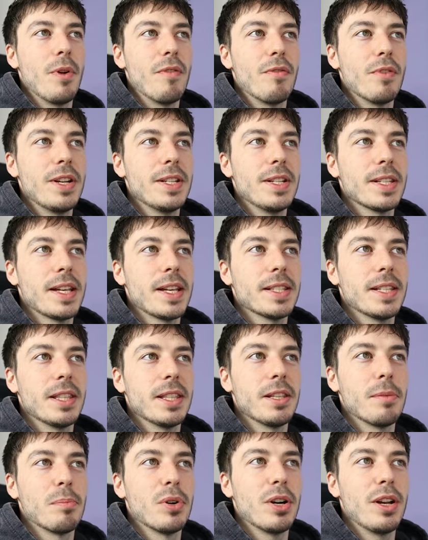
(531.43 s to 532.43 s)
We've
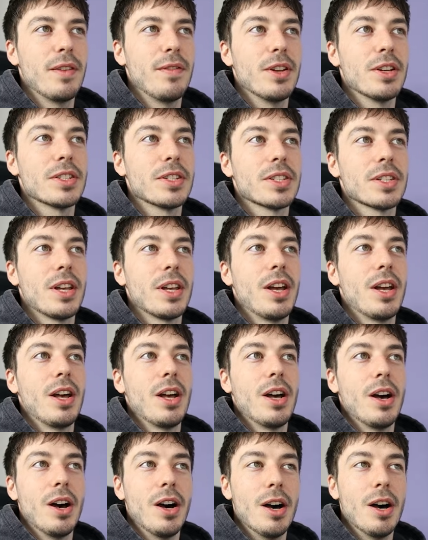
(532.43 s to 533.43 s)
retested the previous
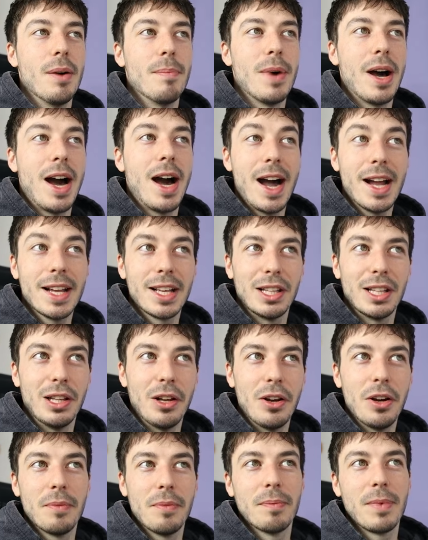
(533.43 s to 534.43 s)
higher
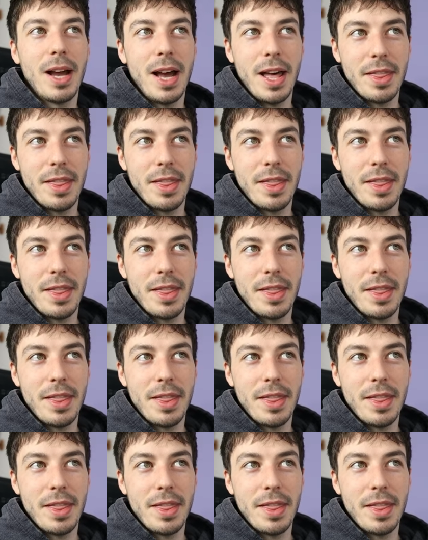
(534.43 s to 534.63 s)
low,